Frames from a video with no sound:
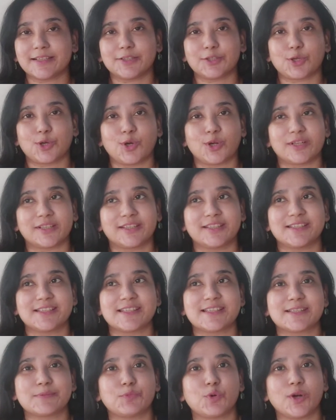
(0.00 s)
thought this
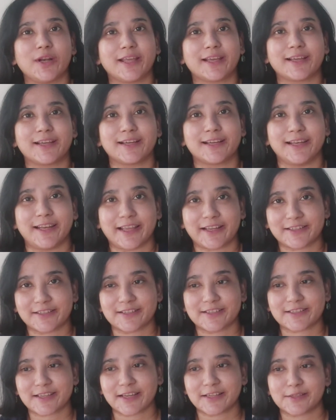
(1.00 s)
is more like a
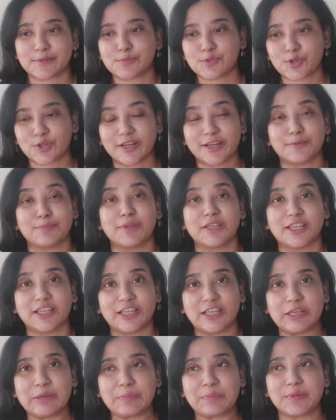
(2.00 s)
collector's item, so let me
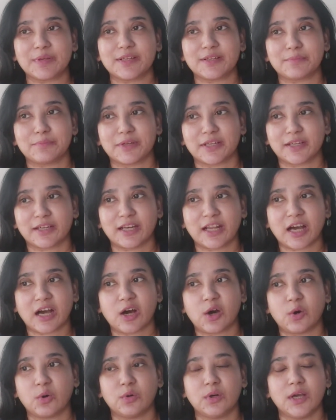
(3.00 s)
keep it. But
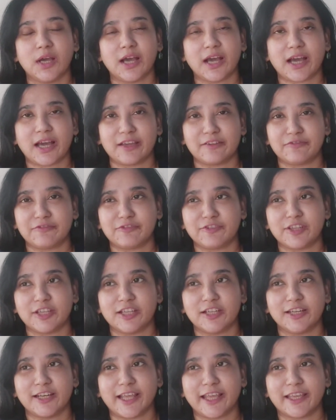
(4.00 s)
now I
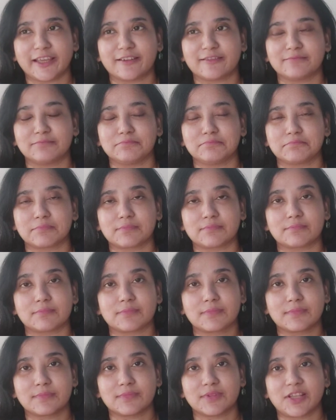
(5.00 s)
feel like
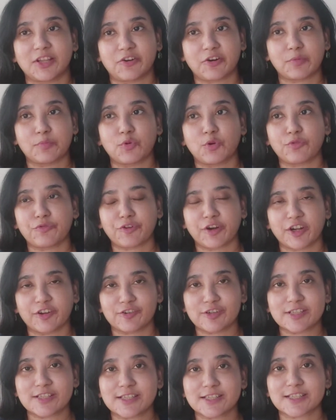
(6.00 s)
there are more
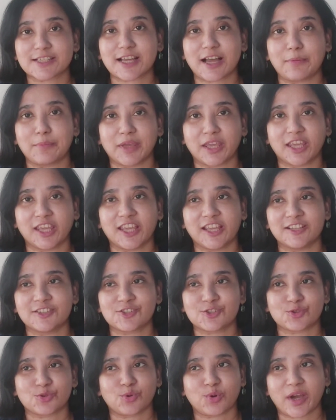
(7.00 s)
fragrances coming in,
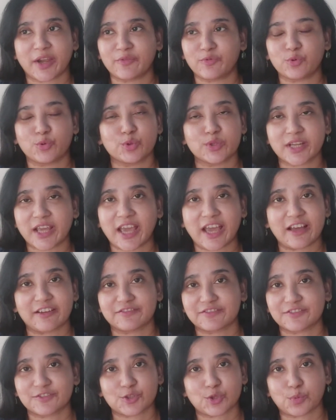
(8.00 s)
so I won't have
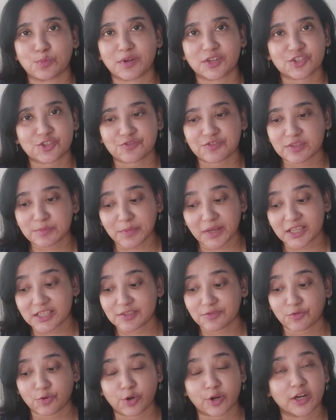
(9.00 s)
so much of space
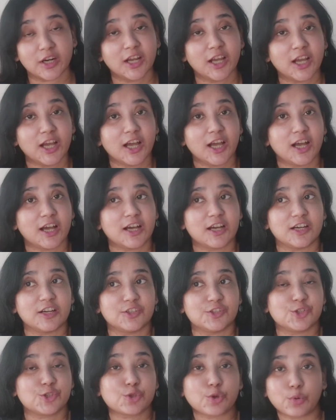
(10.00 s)
for a
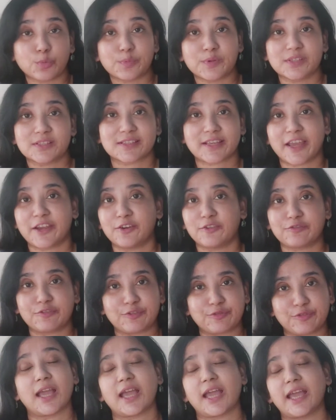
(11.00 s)
showpiece kind of a
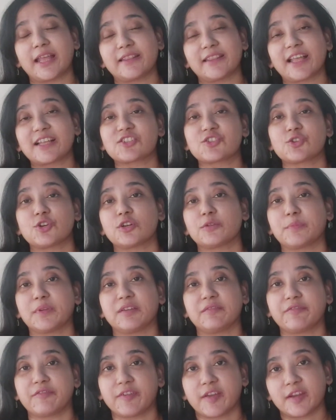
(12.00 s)
fragrance, and that's not being
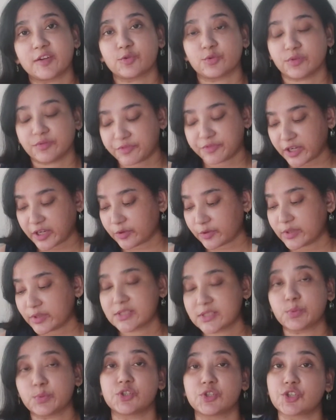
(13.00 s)
fair to the
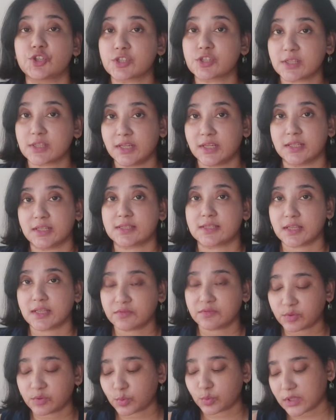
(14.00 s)
fragrance, which is in
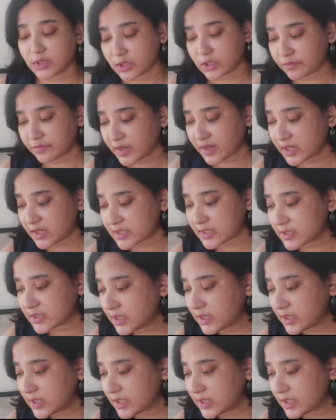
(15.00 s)
itself a work of art.